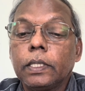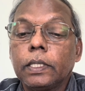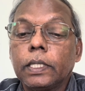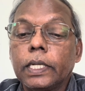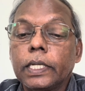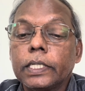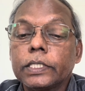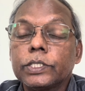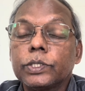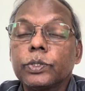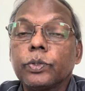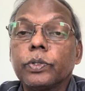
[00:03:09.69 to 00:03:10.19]
The
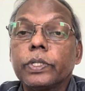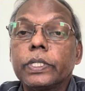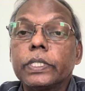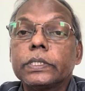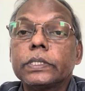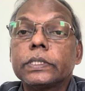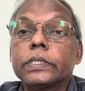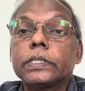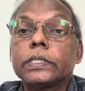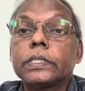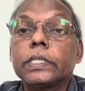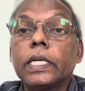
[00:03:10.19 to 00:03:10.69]
next one
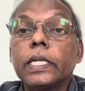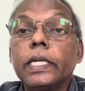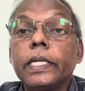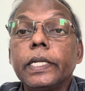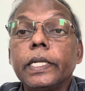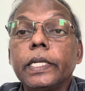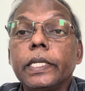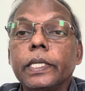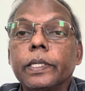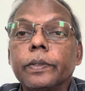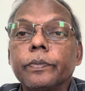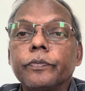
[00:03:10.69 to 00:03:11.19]
is
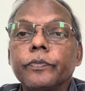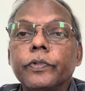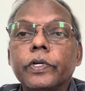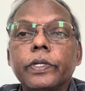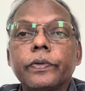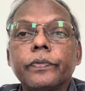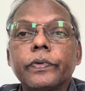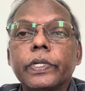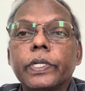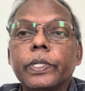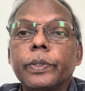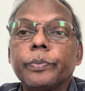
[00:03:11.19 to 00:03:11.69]
selenium,
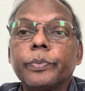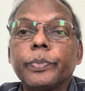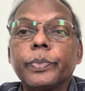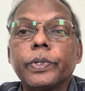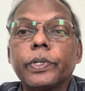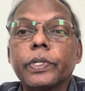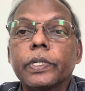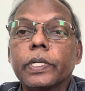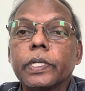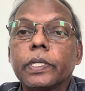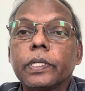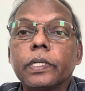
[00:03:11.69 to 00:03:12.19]
very, very
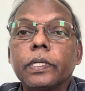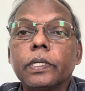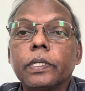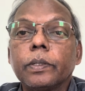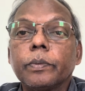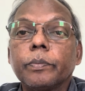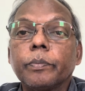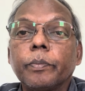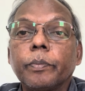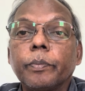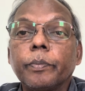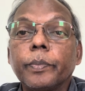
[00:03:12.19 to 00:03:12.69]
important,
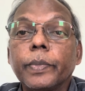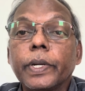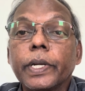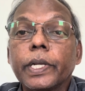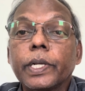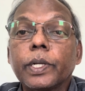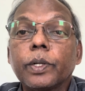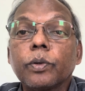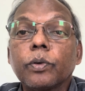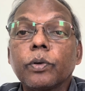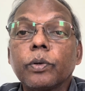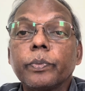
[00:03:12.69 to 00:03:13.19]

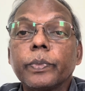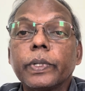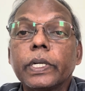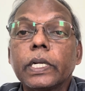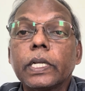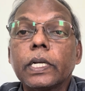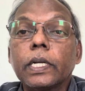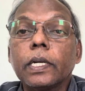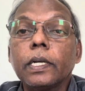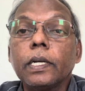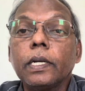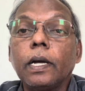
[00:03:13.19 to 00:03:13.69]
micro
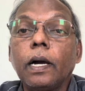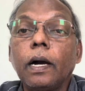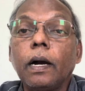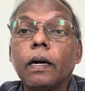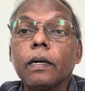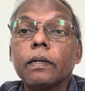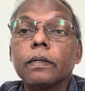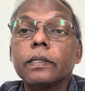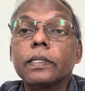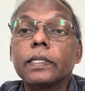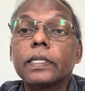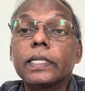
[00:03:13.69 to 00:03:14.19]
mineral
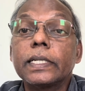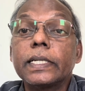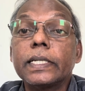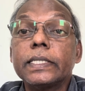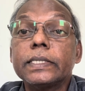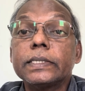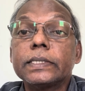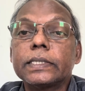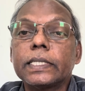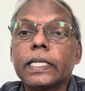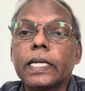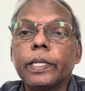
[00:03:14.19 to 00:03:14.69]
or
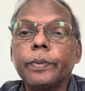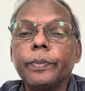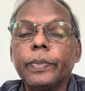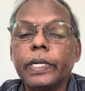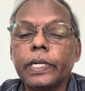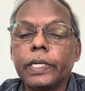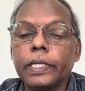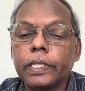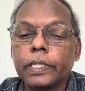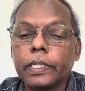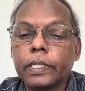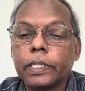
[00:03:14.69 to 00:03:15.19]
trace element.